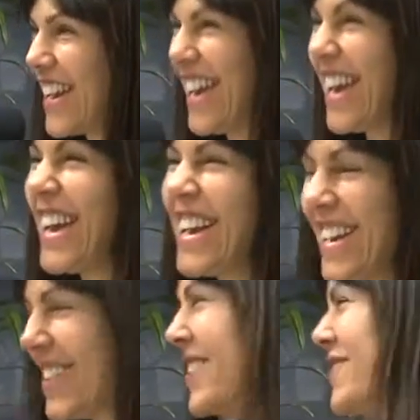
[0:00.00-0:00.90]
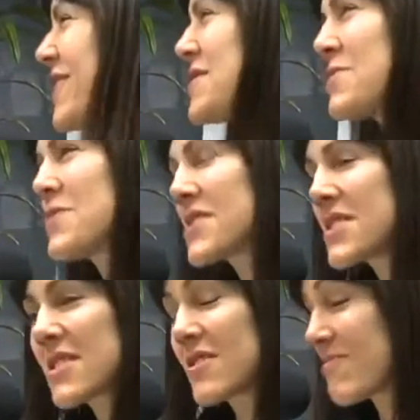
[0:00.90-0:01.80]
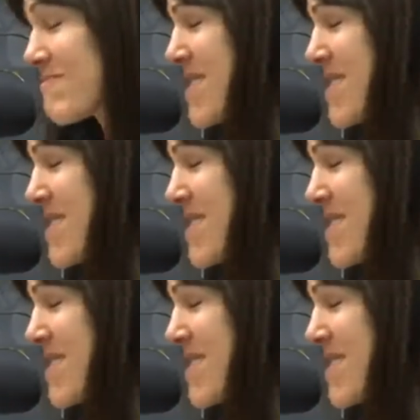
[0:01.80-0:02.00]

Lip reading: It was just an